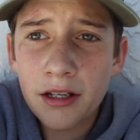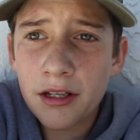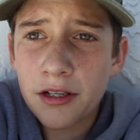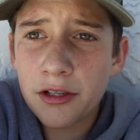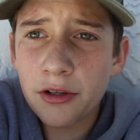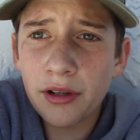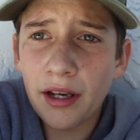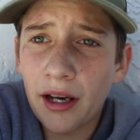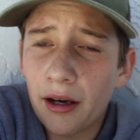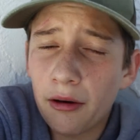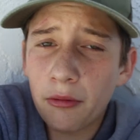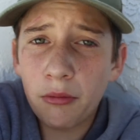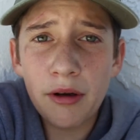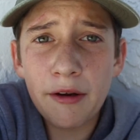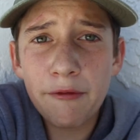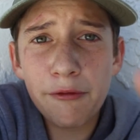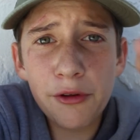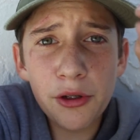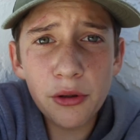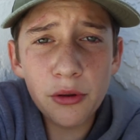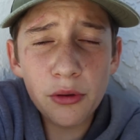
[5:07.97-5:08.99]
So yeah,
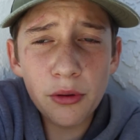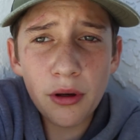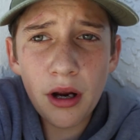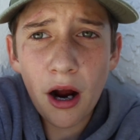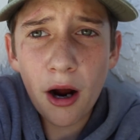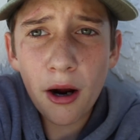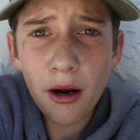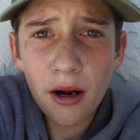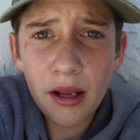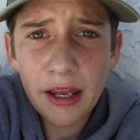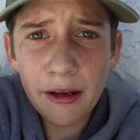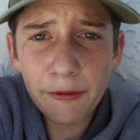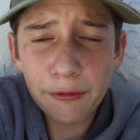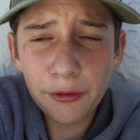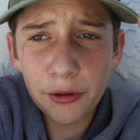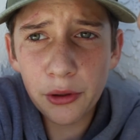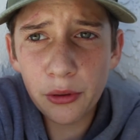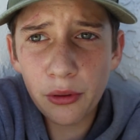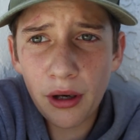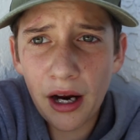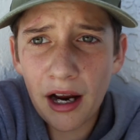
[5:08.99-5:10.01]
if you
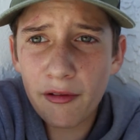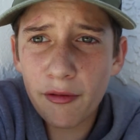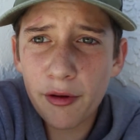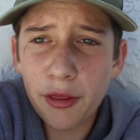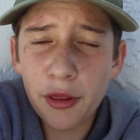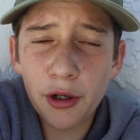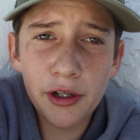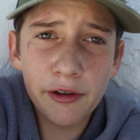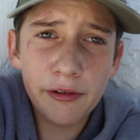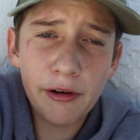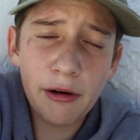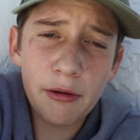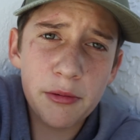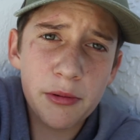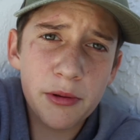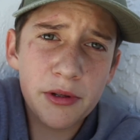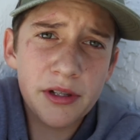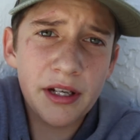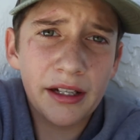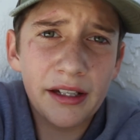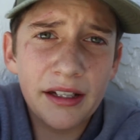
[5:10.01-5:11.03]
have a 30 frames per
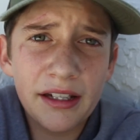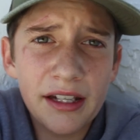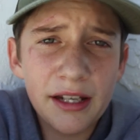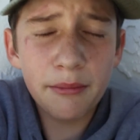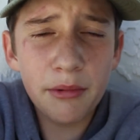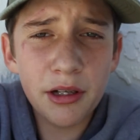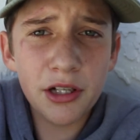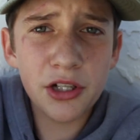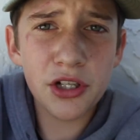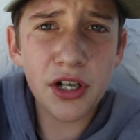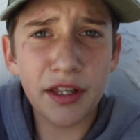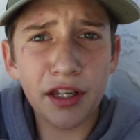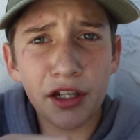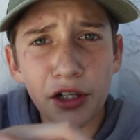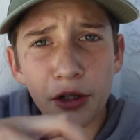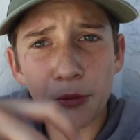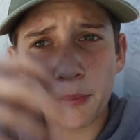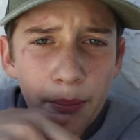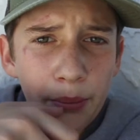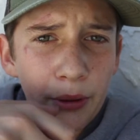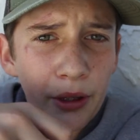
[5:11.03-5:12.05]
second image and then
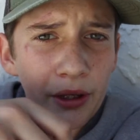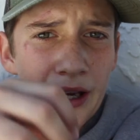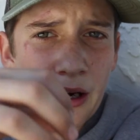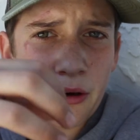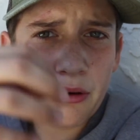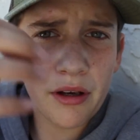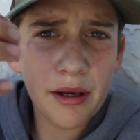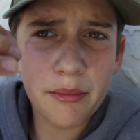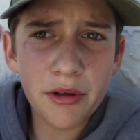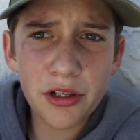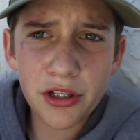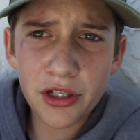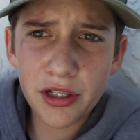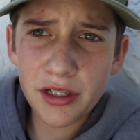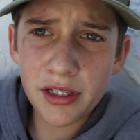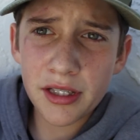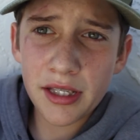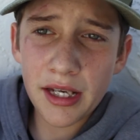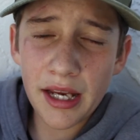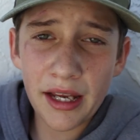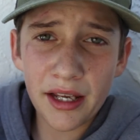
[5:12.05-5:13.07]
pluck out
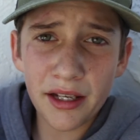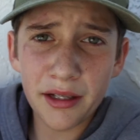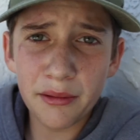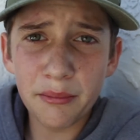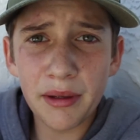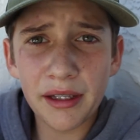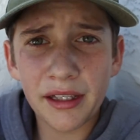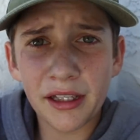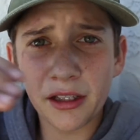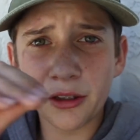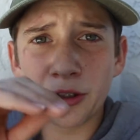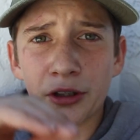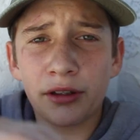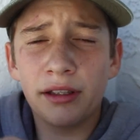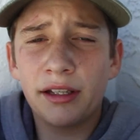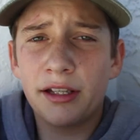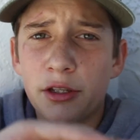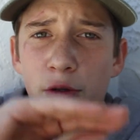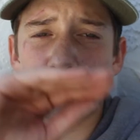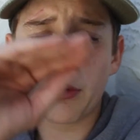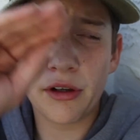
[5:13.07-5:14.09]
images and make it look
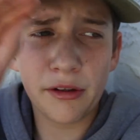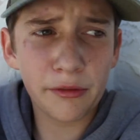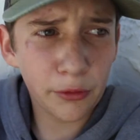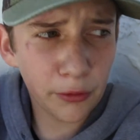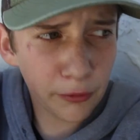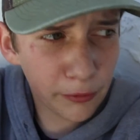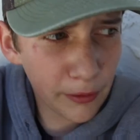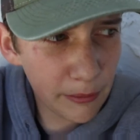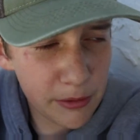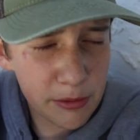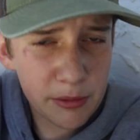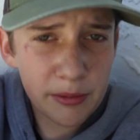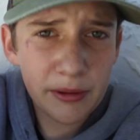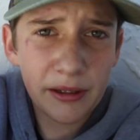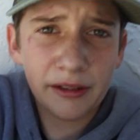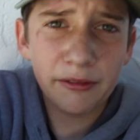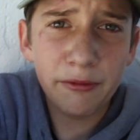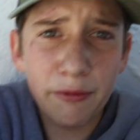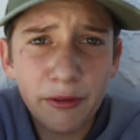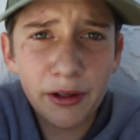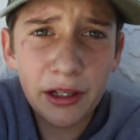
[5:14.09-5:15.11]
like a 24 frames per
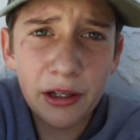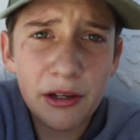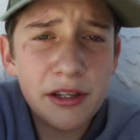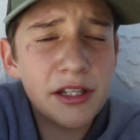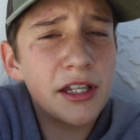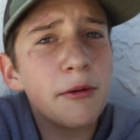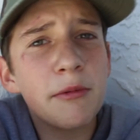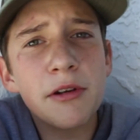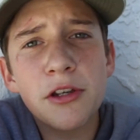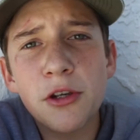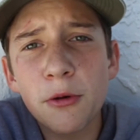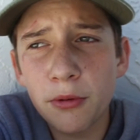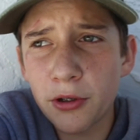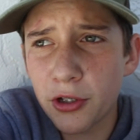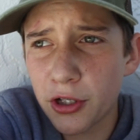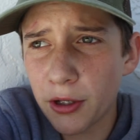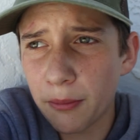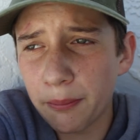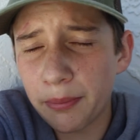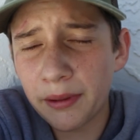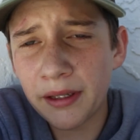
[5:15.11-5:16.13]
second video, it's gonna be super
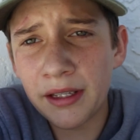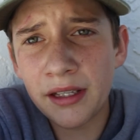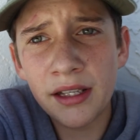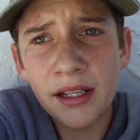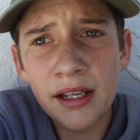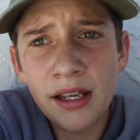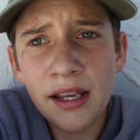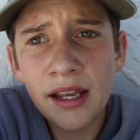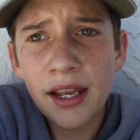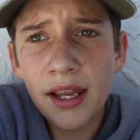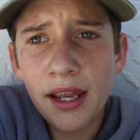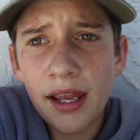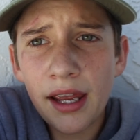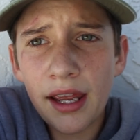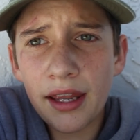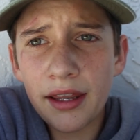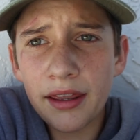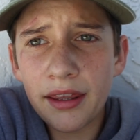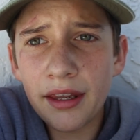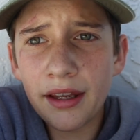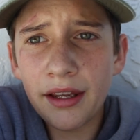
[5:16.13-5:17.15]
jumpy,
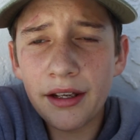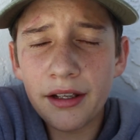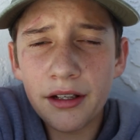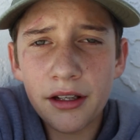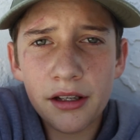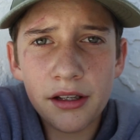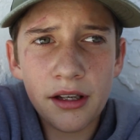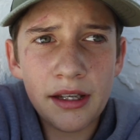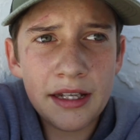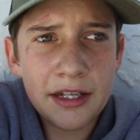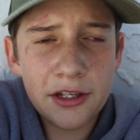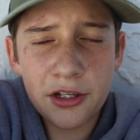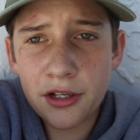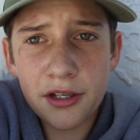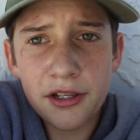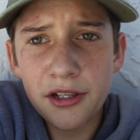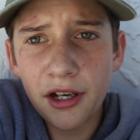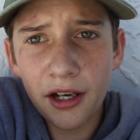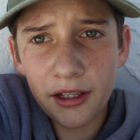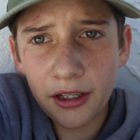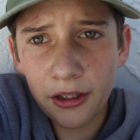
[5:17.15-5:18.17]
and then it's
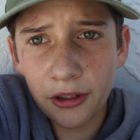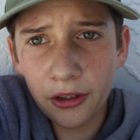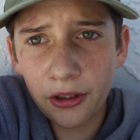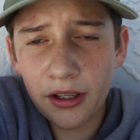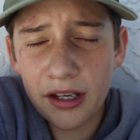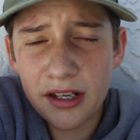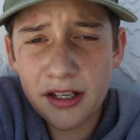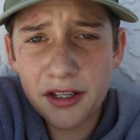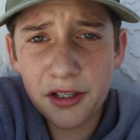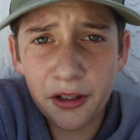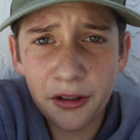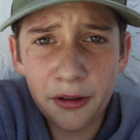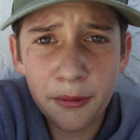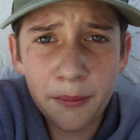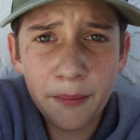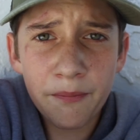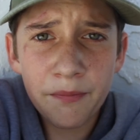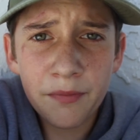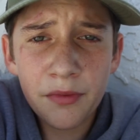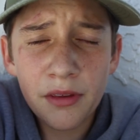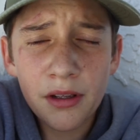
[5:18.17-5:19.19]
just not gonna look as good,
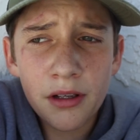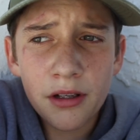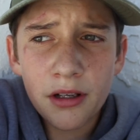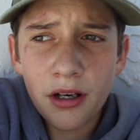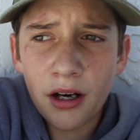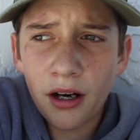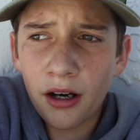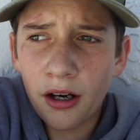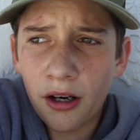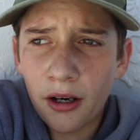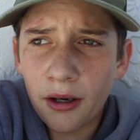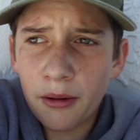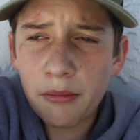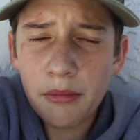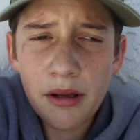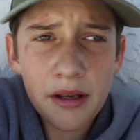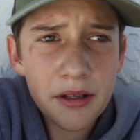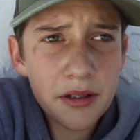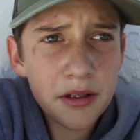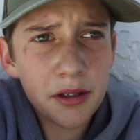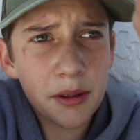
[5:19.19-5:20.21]

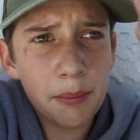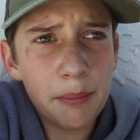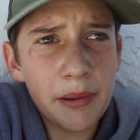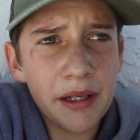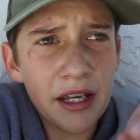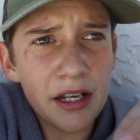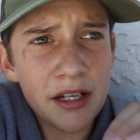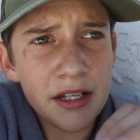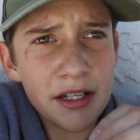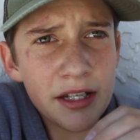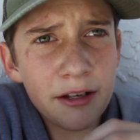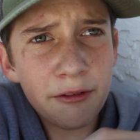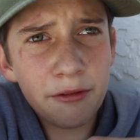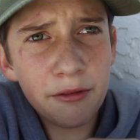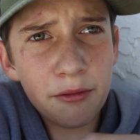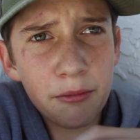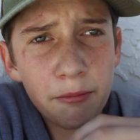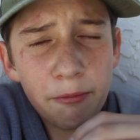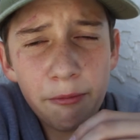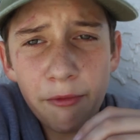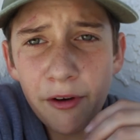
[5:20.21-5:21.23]
because
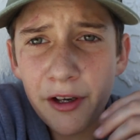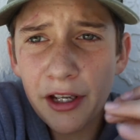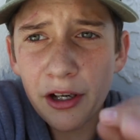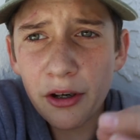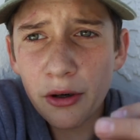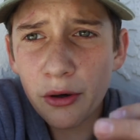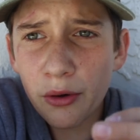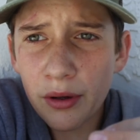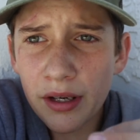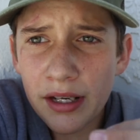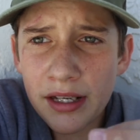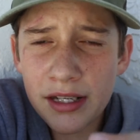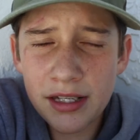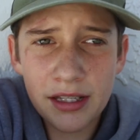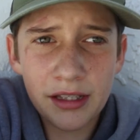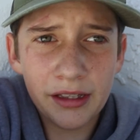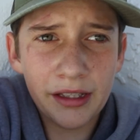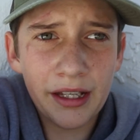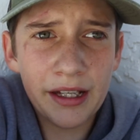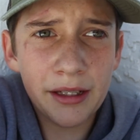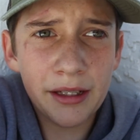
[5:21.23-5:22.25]
video is